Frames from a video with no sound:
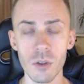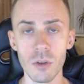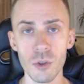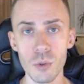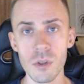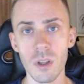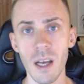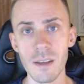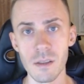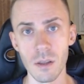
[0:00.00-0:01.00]

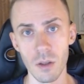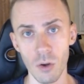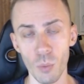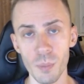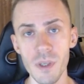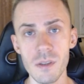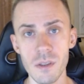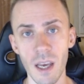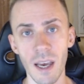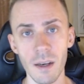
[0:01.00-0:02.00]
utilizing OP
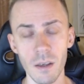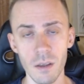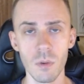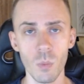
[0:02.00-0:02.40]
stack,